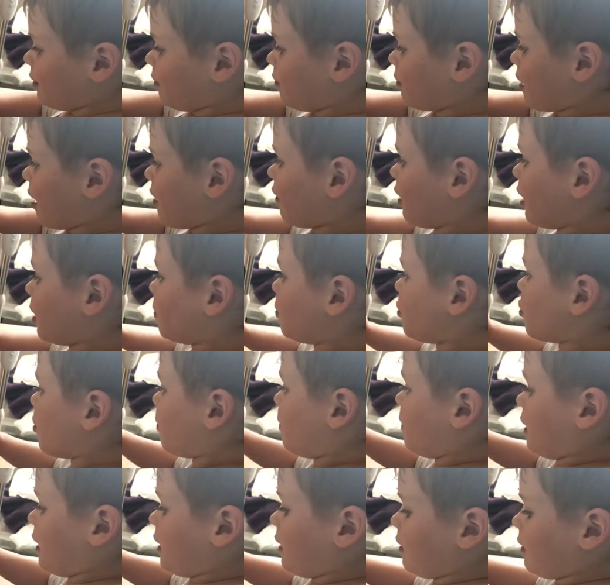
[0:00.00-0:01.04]
Mary
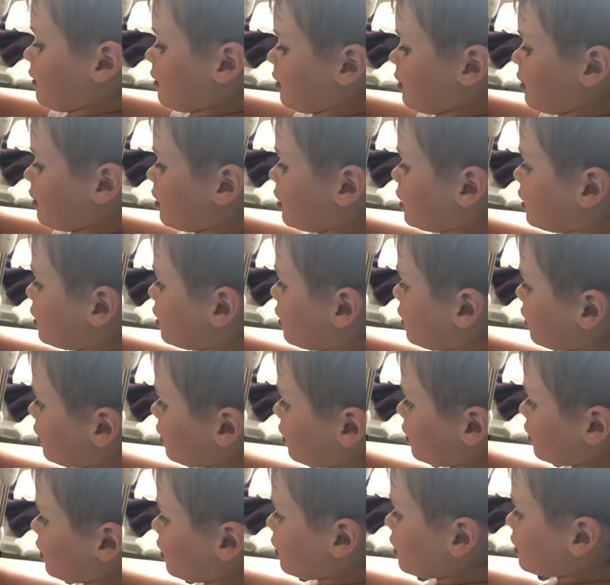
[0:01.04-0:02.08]
Poppins.
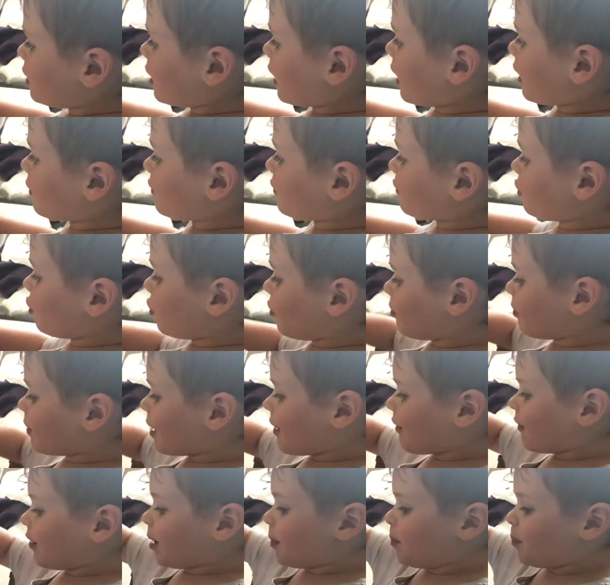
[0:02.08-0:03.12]
That's your
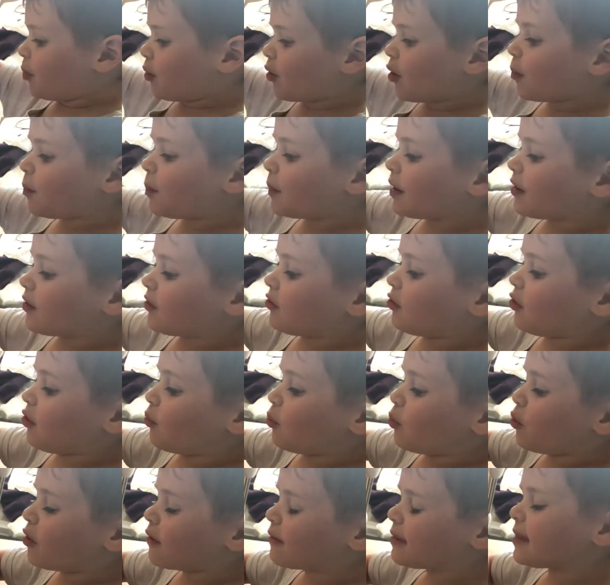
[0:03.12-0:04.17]
Mary Poppins you
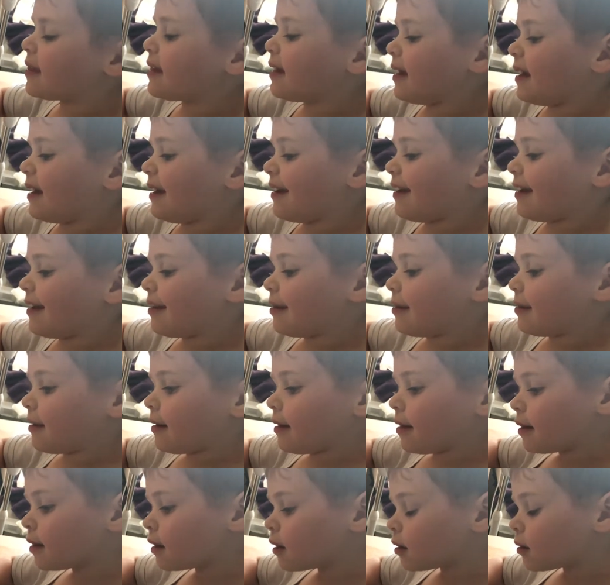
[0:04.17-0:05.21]
wanted.
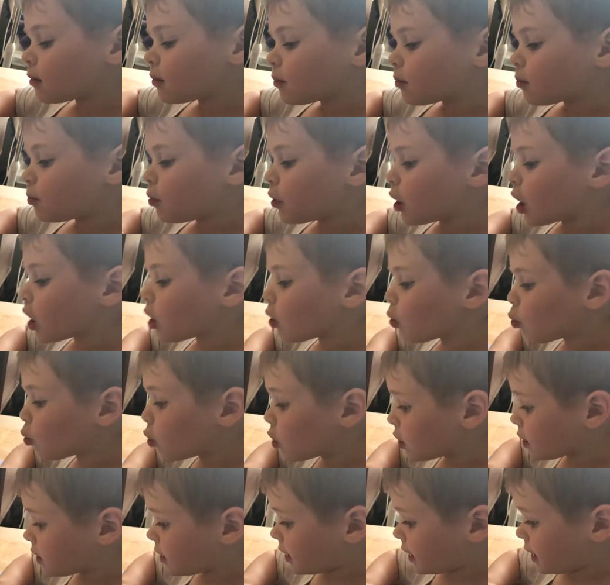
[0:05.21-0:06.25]
Yeah. But I
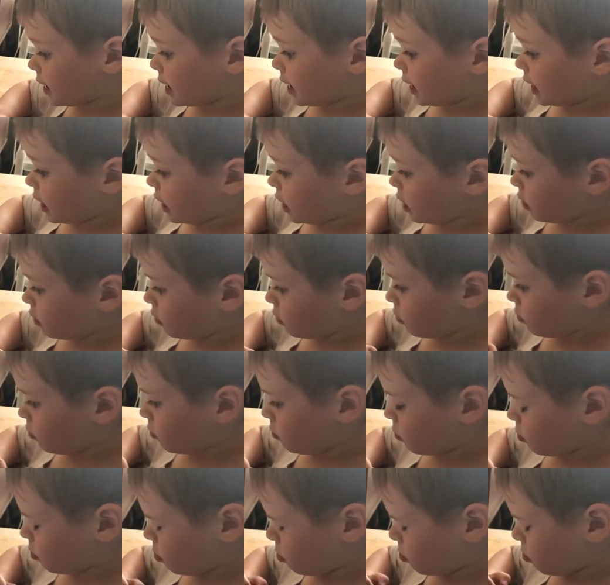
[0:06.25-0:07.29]
wanted it.
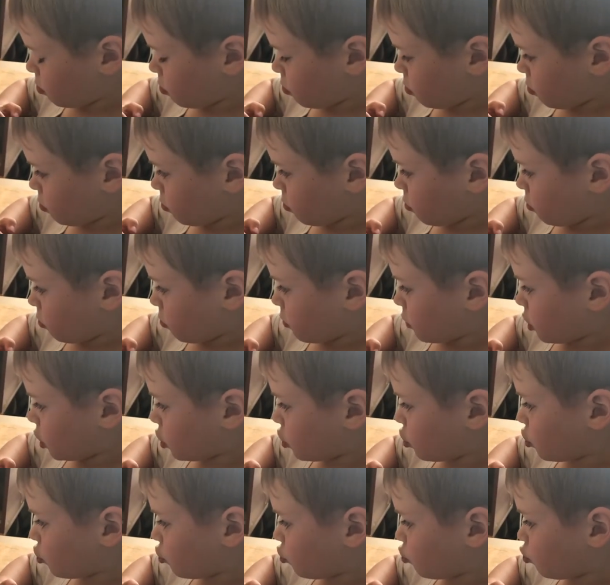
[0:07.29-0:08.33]
I
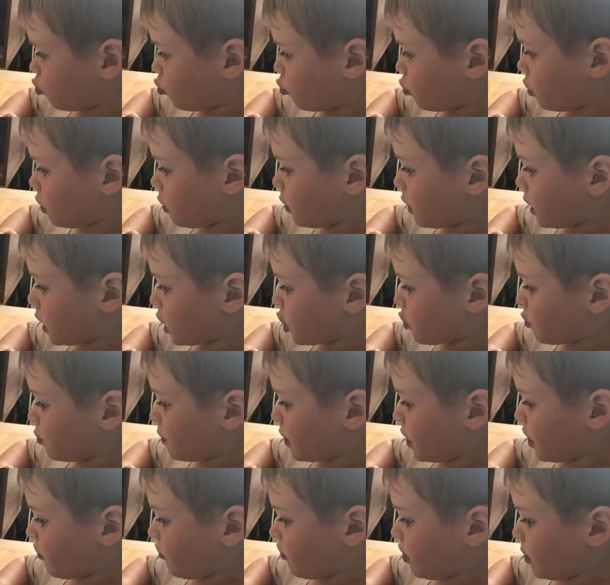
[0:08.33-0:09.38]
just wanted
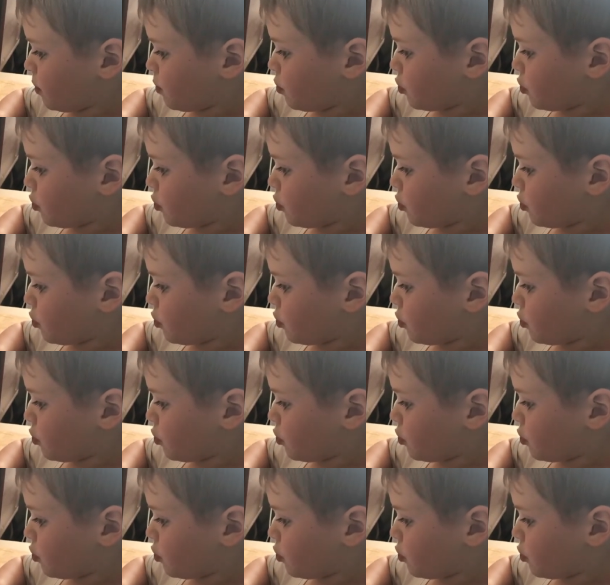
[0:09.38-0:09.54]
Mary